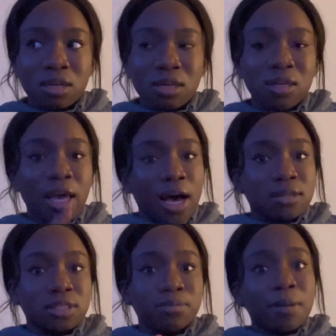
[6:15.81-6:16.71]

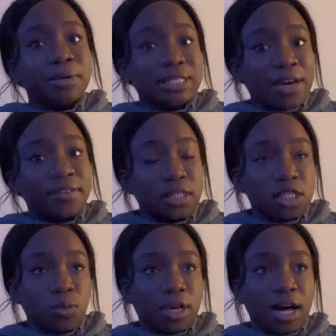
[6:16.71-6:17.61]
Yeah, September 7th
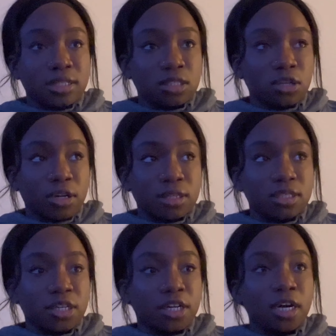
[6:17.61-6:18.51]
is when classes started
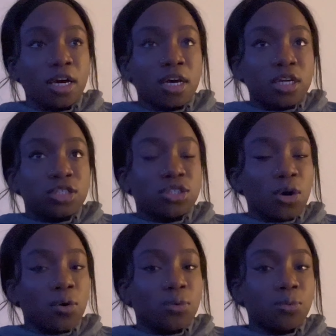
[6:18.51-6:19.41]
this year.
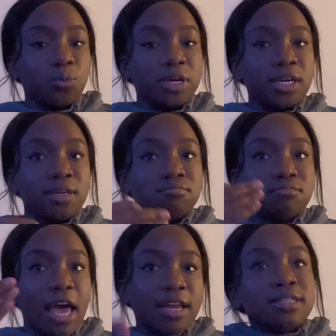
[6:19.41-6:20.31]
So we
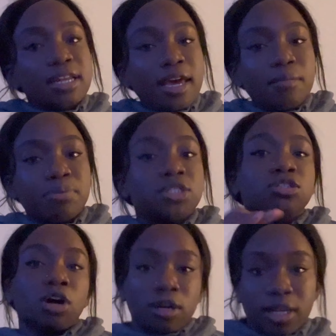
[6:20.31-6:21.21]
end late but
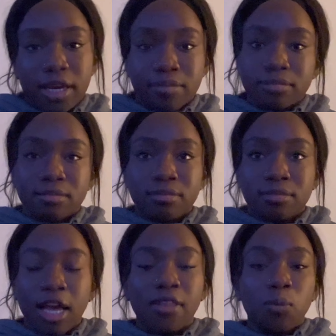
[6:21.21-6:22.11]
start late.
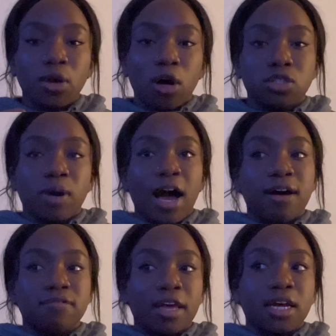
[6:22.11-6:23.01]
And then we also
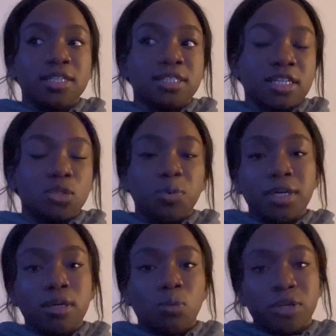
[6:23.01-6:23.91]
have like a six
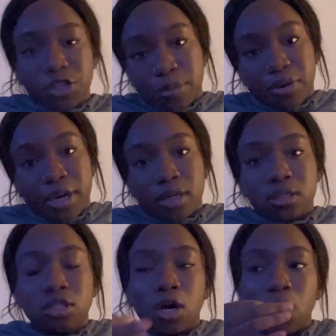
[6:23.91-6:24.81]
week winter break.
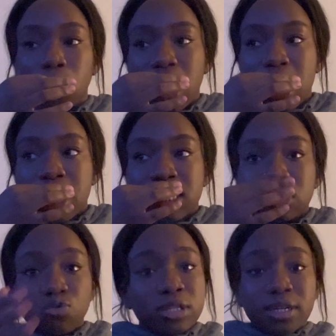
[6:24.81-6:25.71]
So
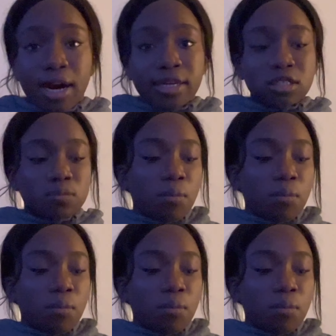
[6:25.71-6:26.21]
it's really nice.